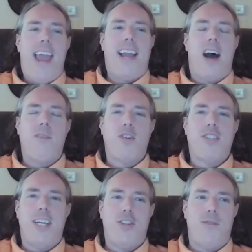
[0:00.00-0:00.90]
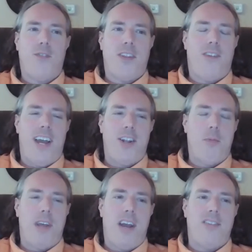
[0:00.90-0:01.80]
a conversation for the final
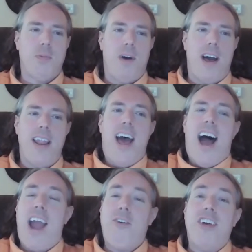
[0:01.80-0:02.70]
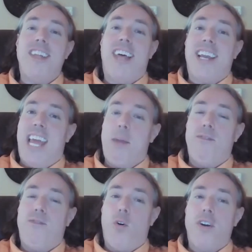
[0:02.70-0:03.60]
playoff spot. I really like Naaman
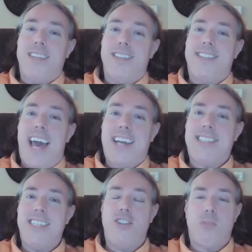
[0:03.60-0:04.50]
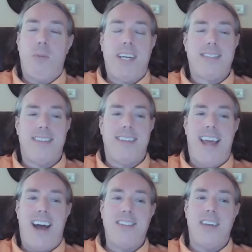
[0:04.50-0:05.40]
Forrest and Sachse just because of the
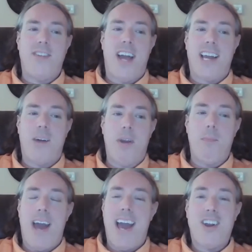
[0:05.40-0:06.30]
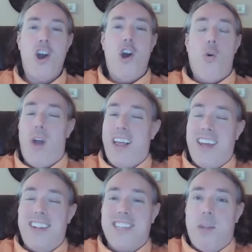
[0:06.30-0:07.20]
talent they've got coming back.
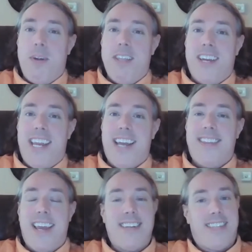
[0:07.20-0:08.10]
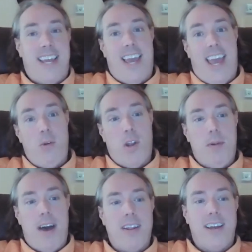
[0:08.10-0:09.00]
Rowlett is going to be looking at things saying, hey, what
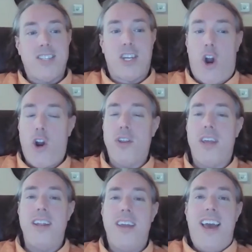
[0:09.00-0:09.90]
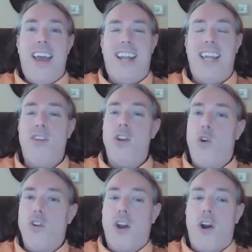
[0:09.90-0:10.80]
about us? Garland, and even
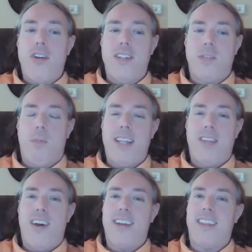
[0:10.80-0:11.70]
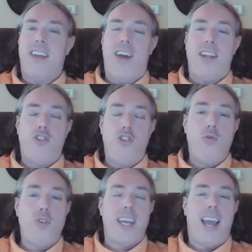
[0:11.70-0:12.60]
North Garland, despite the fact that they've had two
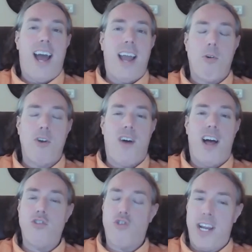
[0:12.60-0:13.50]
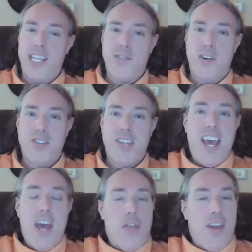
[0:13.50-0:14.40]
really high-profile transfers,
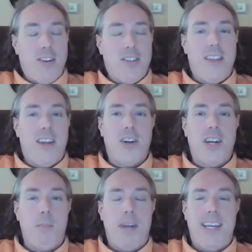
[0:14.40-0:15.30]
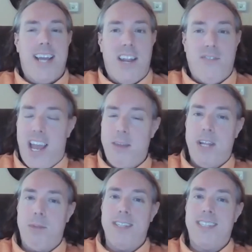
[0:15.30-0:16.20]
they're going to be kind of hyped
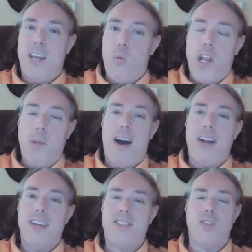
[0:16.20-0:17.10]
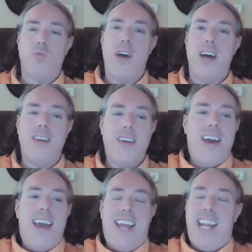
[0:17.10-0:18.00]
up and say, what about us as well?
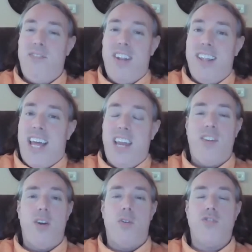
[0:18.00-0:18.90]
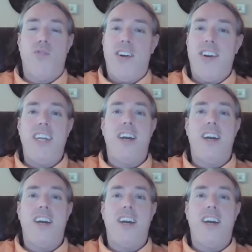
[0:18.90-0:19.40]
And even Lakeview is very